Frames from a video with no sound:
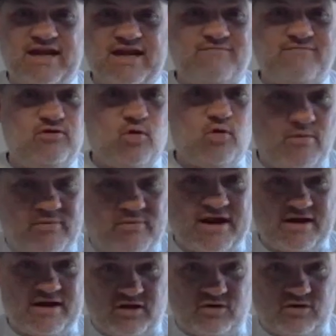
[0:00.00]
And if you're
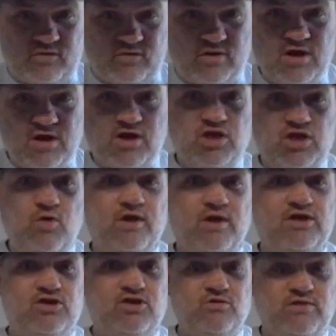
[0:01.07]
brand new, you want
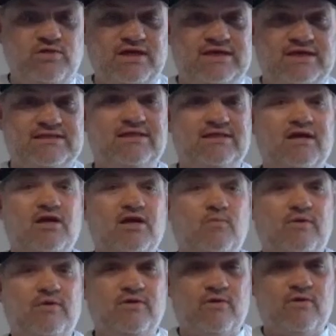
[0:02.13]
to do this
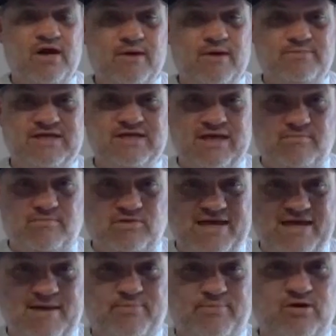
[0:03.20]
with your up team,
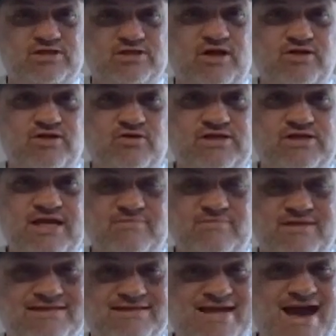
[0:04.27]
that person on your team
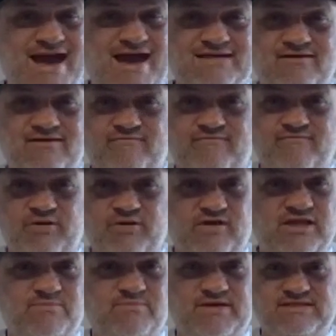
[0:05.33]
that's active, building
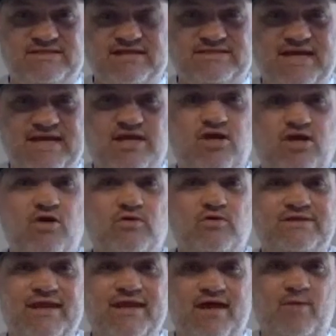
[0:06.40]
the business, and knows
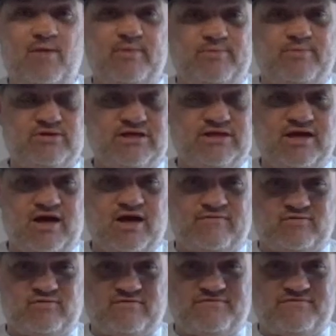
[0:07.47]
how to help a person get off
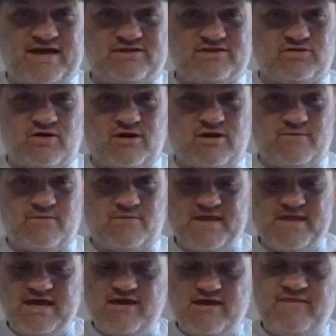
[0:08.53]
to a fast start.
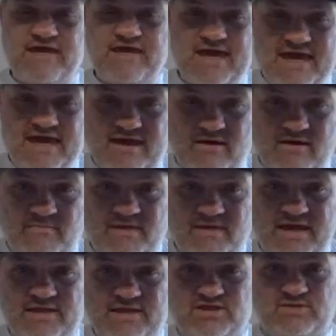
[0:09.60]
The M
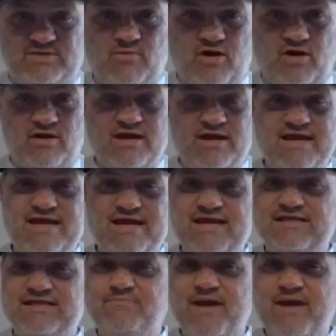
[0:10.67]
in SMART
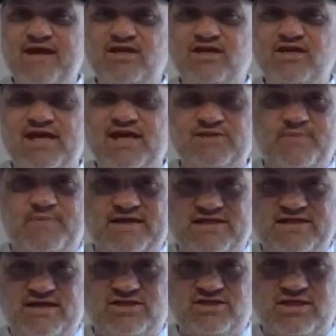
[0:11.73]
is manage
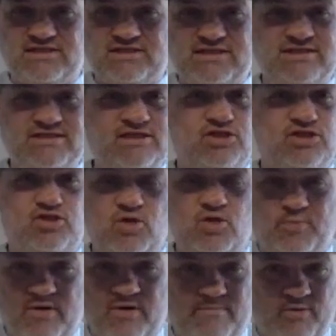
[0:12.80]
expectations. This is
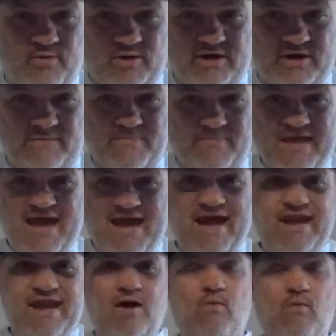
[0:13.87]
super important.
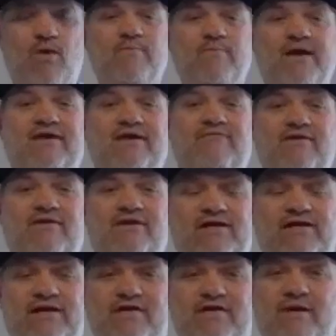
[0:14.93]
Now, I want to make it very clear.